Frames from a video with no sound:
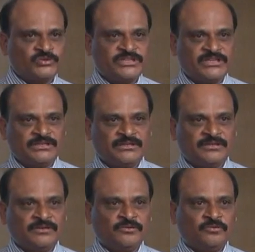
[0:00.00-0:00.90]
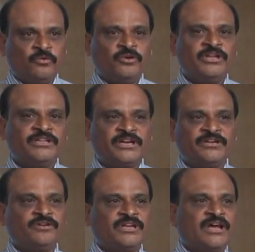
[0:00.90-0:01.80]
see, only that
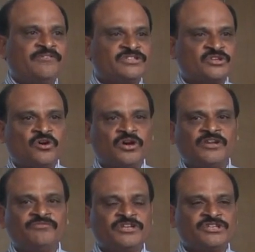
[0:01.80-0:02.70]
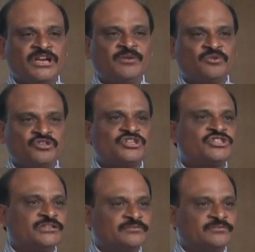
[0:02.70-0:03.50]
you can have a strong conviction and projection.